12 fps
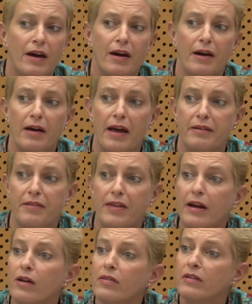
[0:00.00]
And
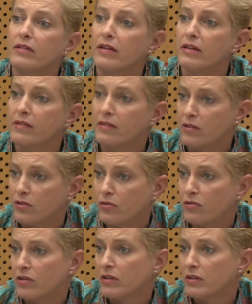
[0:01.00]
there, the
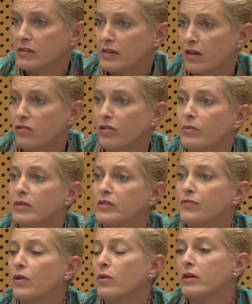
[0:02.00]
deinstitutionalization
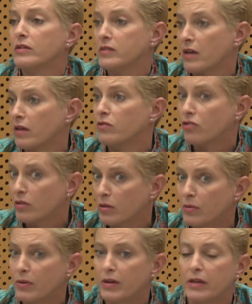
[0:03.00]
was focused on
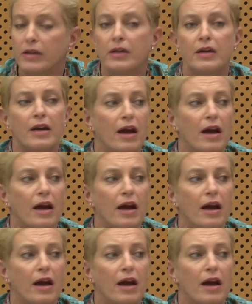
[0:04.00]
children,